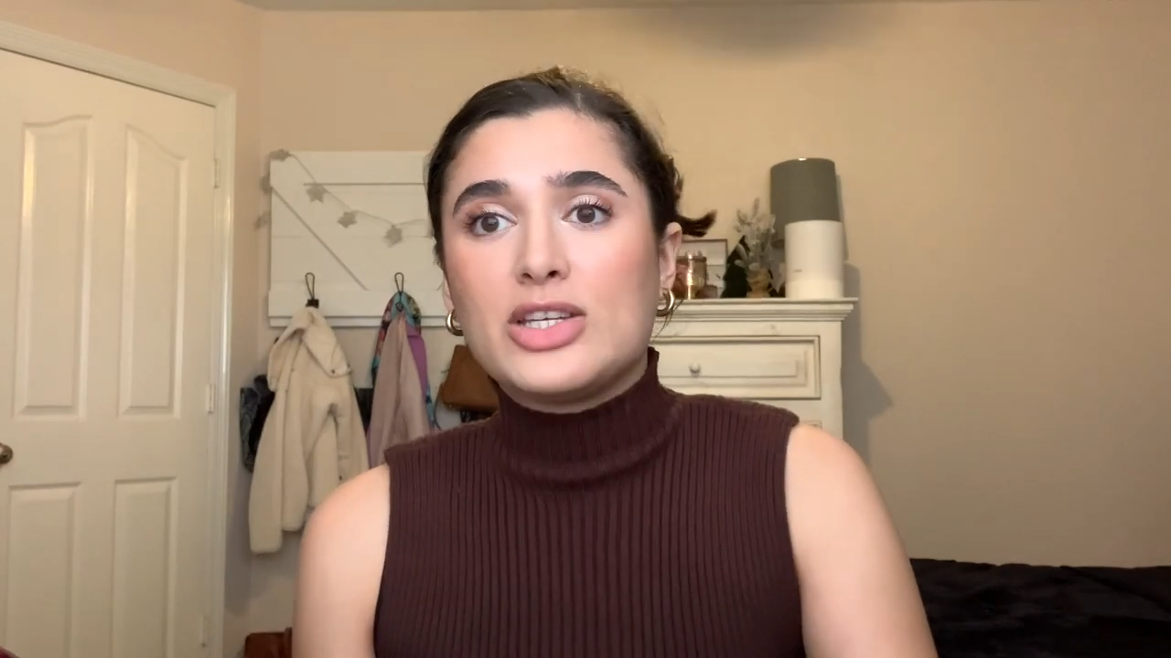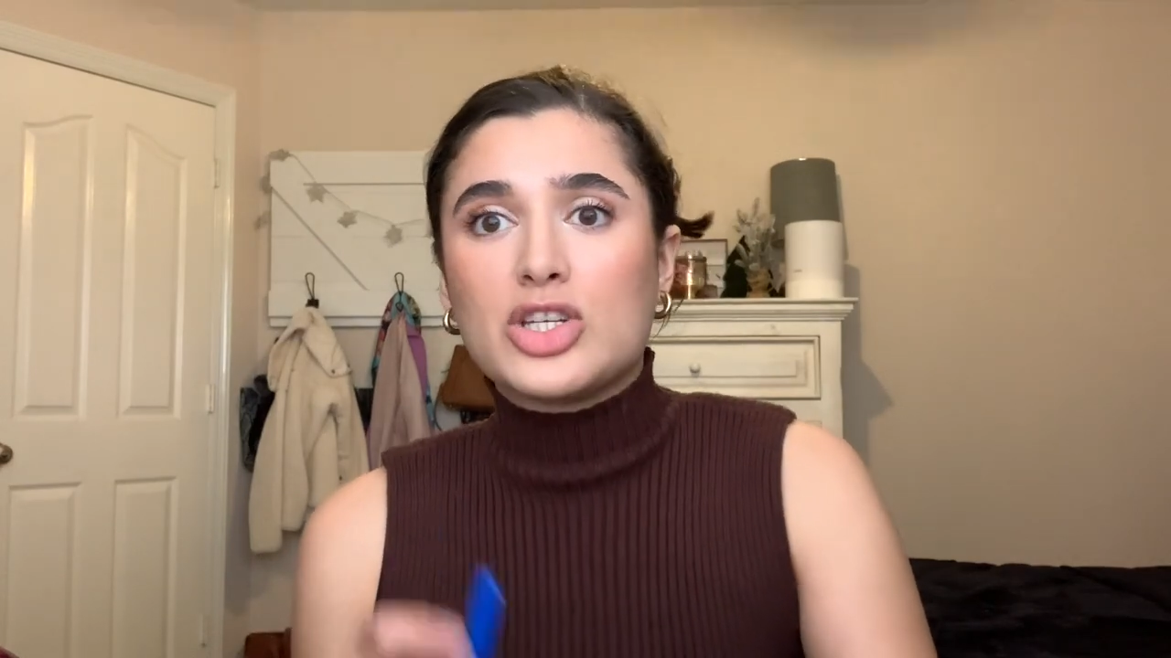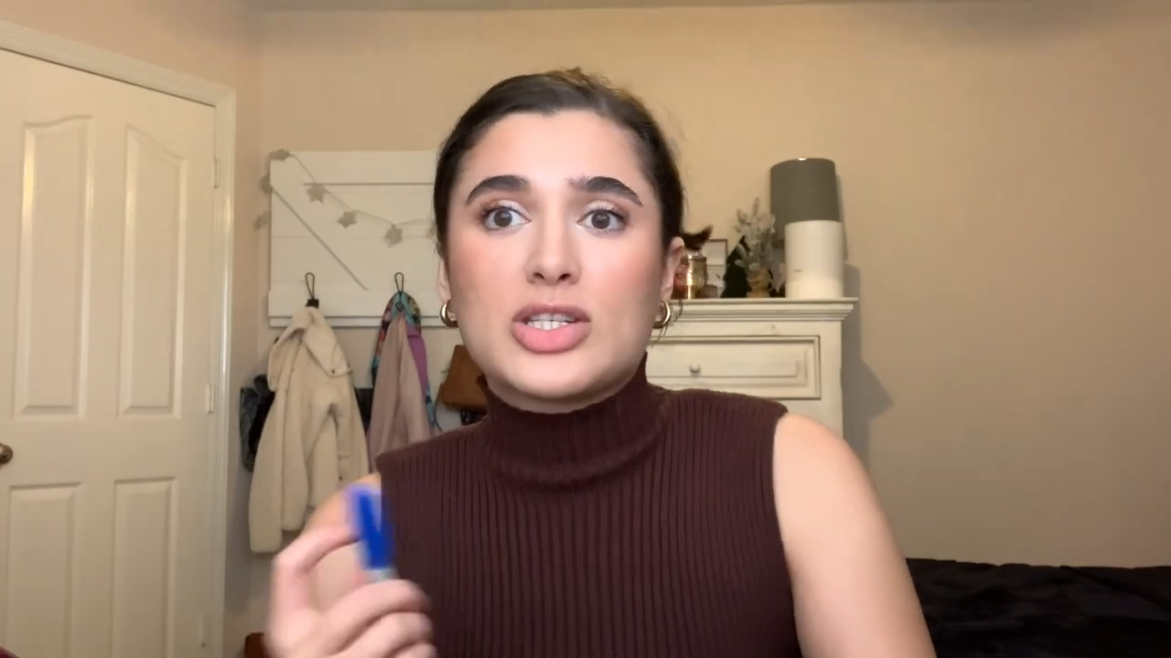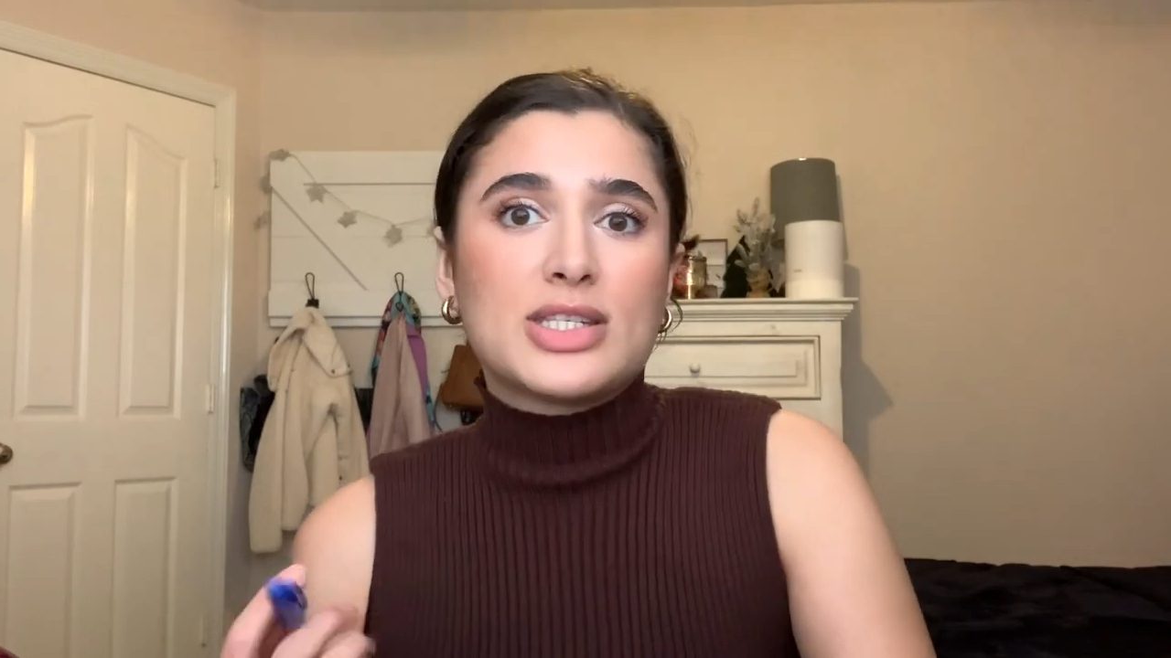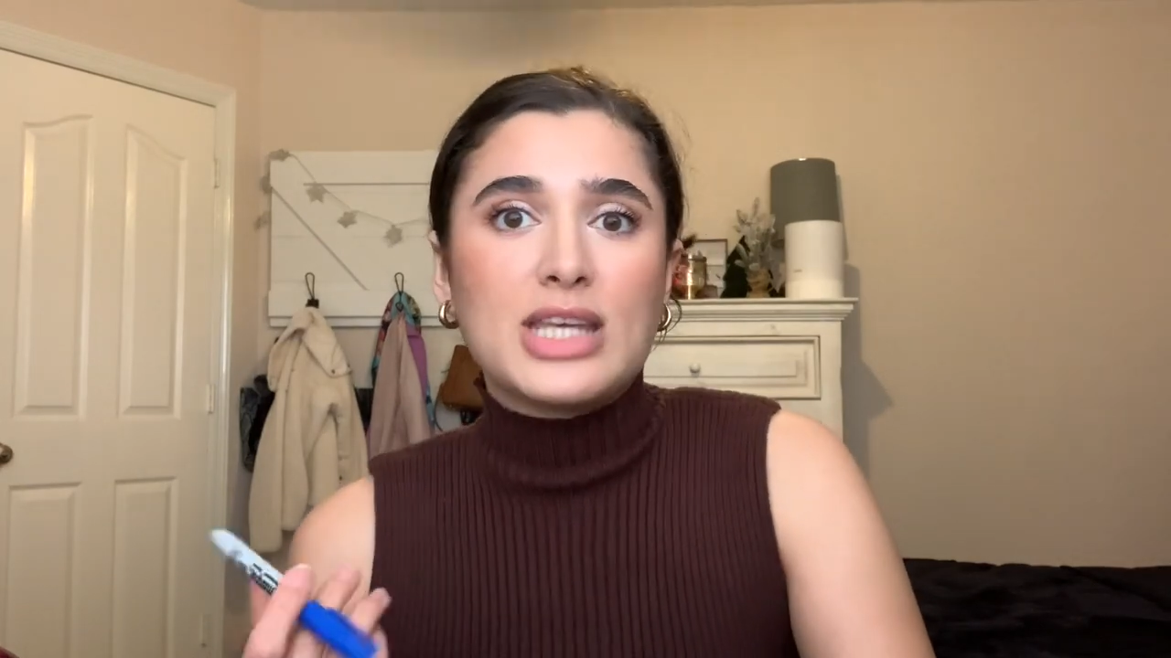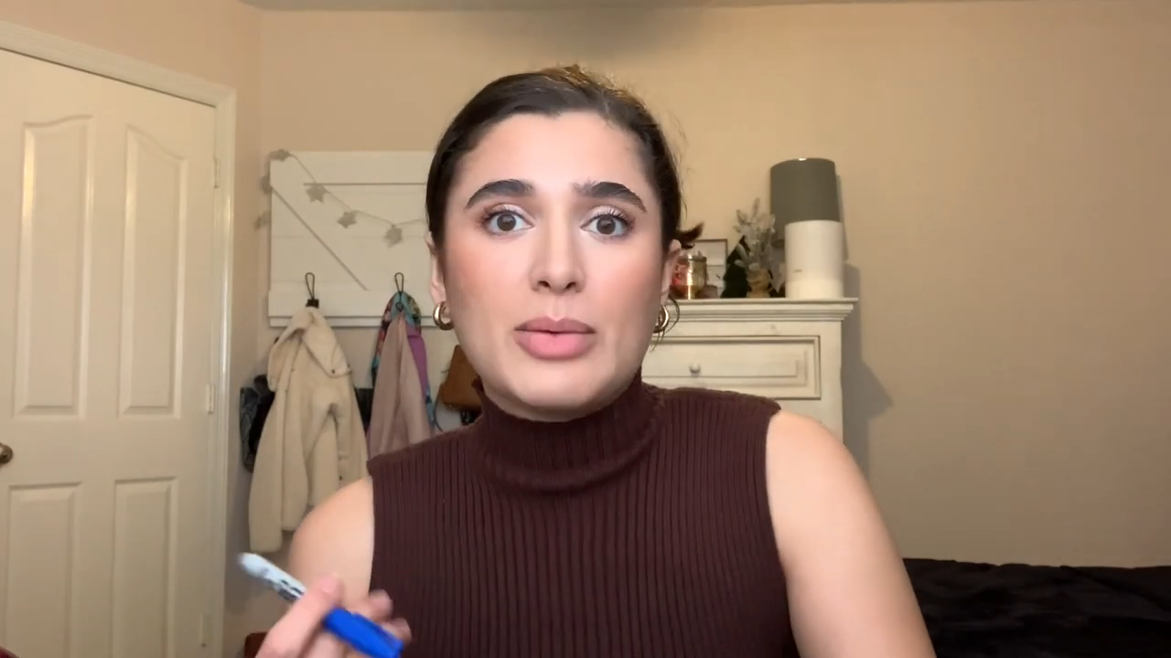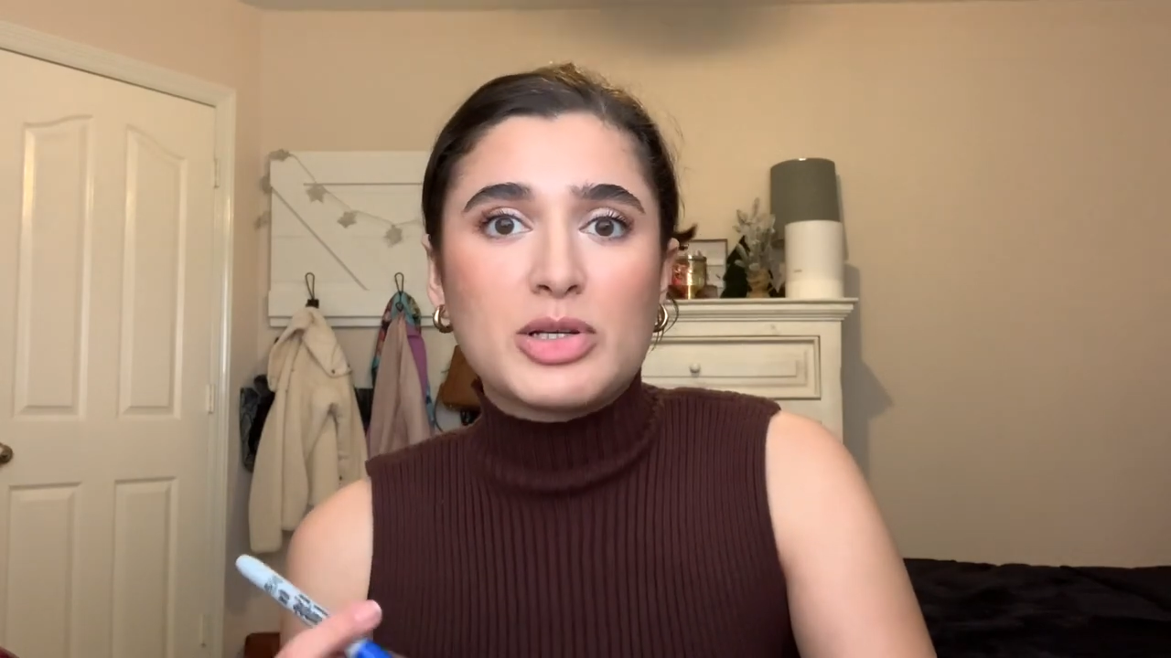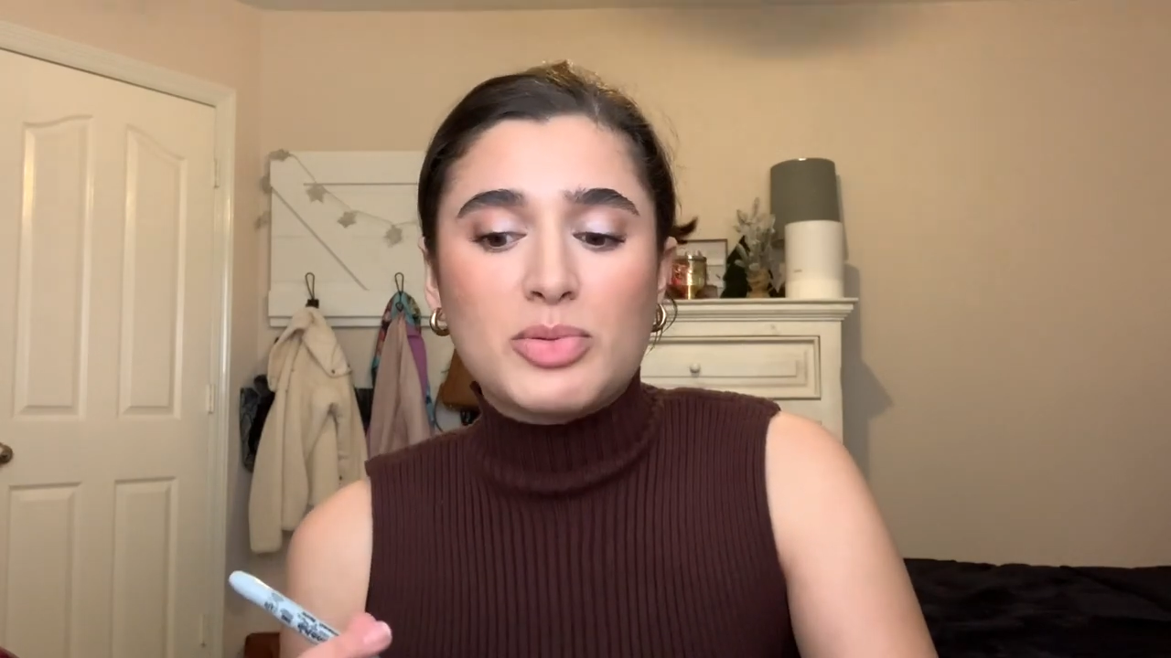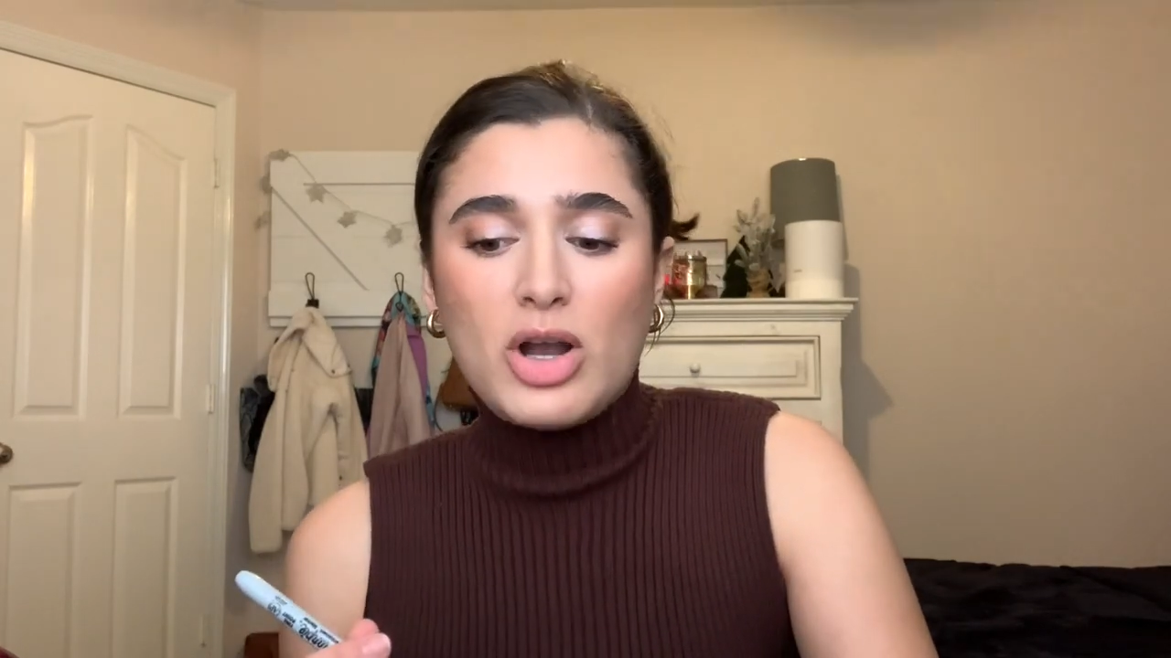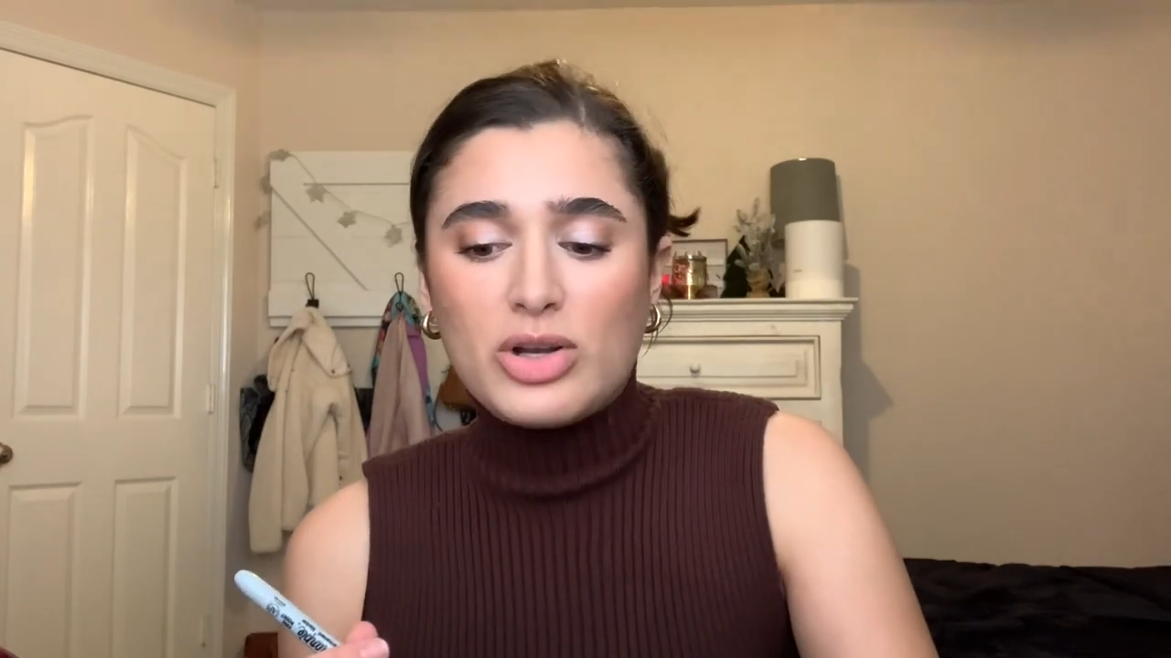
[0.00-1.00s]
just to see how
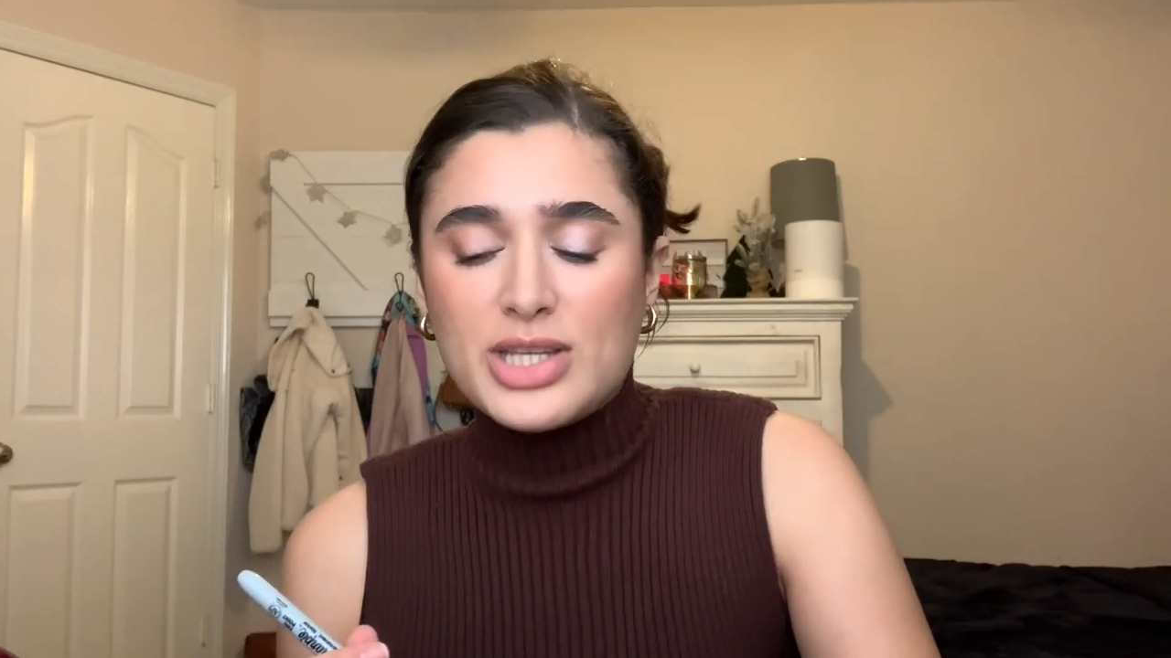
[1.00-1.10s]
much progress